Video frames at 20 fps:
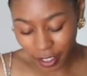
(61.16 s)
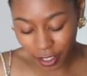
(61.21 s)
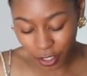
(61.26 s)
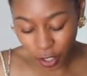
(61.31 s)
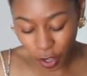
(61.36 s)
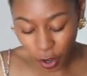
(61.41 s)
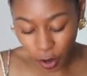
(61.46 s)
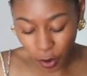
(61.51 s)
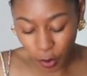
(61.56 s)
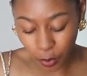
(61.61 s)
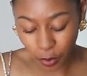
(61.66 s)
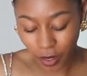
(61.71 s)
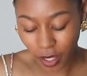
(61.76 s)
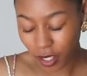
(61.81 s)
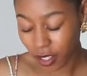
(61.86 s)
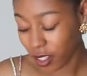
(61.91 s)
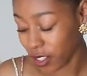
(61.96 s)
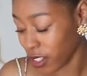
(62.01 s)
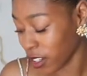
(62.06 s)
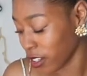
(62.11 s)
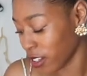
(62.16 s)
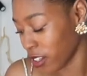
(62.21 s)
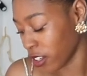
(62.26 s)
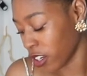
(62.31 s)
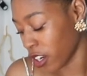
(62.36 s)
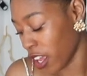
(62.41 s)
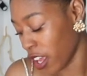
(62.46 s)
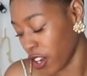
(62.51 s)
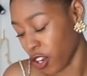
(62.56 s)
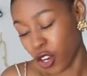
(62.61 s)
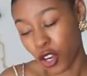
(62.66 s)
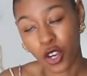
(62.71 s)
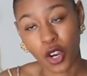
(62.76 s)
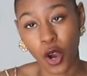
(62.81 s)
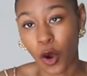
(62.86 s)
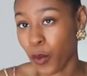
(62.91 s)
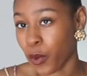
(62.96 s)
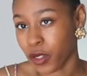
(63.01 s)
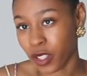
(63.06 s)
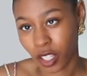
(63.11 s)
so this is in
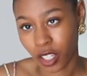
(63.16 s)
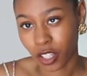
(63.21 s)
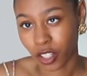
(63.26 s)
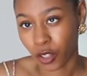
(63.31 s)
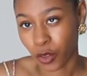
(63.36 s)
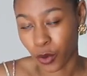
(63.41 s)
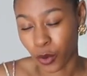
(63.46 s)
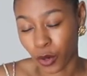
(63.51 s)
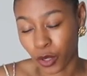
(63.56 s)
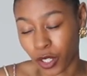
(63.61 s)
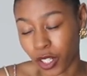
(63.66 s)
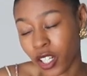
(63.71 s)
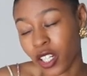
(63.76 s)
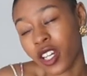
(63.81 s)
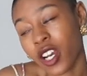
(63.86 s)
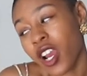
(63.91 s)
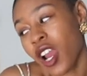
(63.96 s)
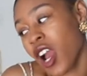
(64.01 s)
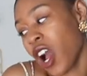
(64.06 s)
no particular order.